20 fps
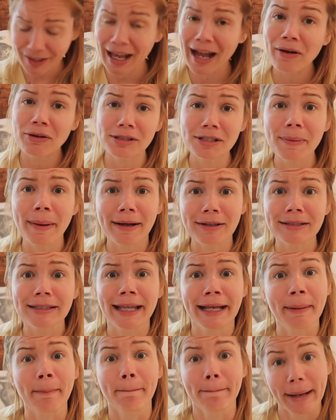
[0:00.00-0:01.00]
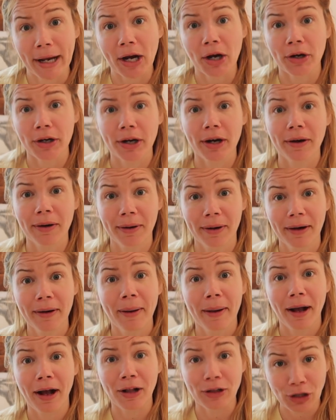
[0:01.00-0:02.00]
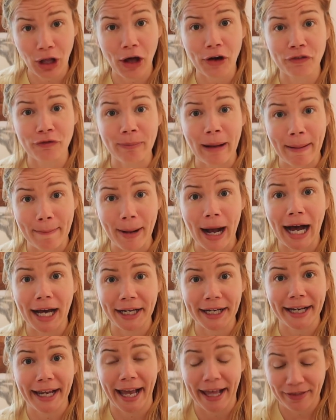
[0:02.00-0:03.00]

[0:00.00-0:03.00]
I was about to like bare a lot of my body.